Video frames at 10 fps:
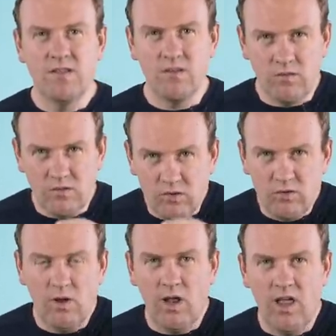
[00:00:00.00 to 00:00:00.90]
So
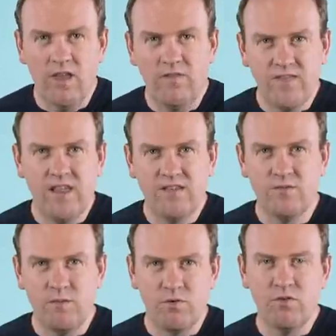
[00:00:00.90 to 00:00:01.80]
do a lot of things
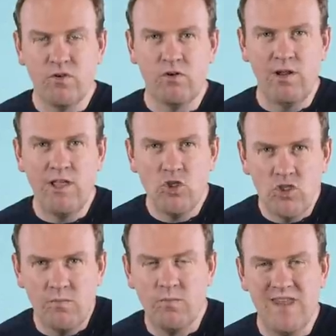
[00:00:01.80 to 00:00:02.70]
to improve your
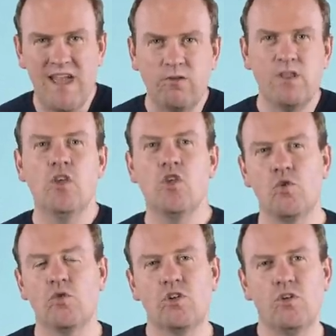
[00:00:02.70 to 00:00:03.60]
relationship without
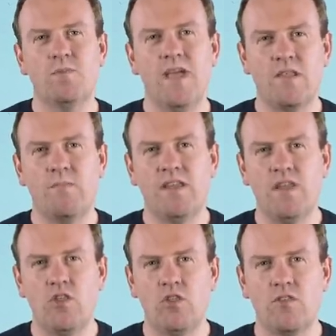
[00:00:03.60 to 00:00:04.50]
short-term
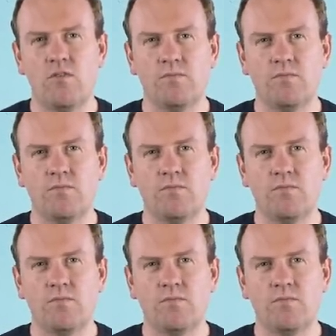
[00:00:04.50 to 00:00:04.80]
expectations.